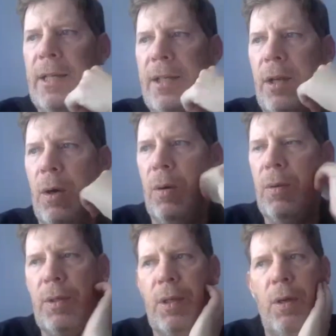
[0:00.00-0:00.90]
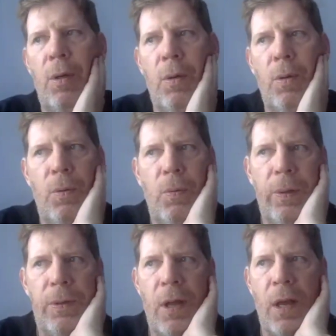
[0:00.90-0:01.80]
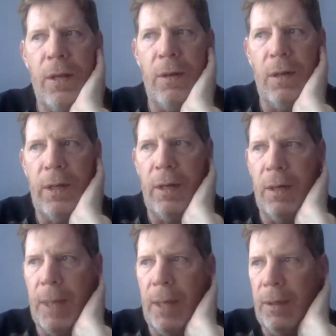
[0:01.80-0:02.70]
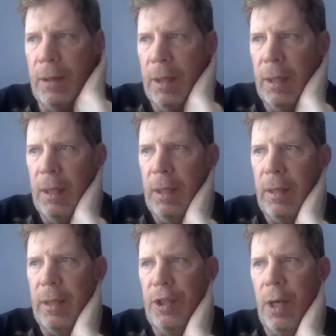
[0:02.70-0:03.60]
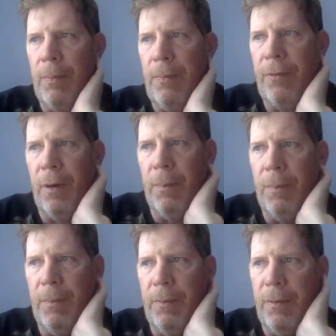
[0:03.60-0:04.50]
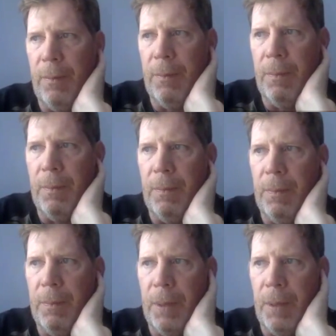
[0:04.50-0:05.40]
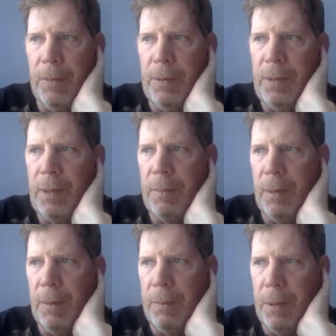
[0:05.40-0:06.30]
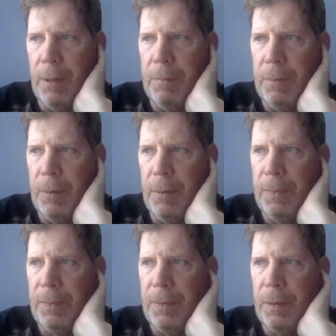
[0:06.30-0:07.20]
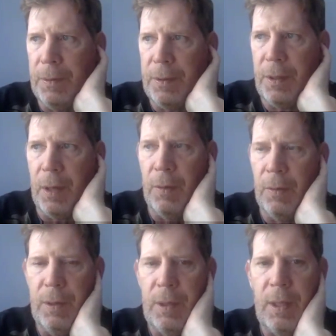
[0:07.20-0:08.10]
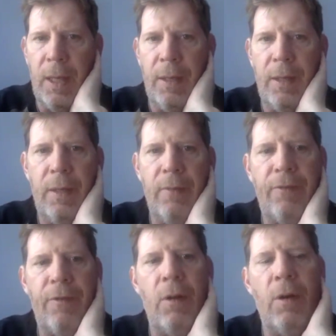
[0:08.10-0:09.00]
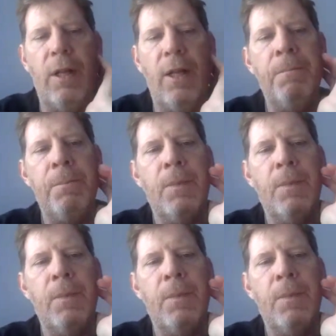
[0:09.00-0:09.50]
so so we were talking earlier about the jump from from bones to bir- bird poop to stones, and in Florida.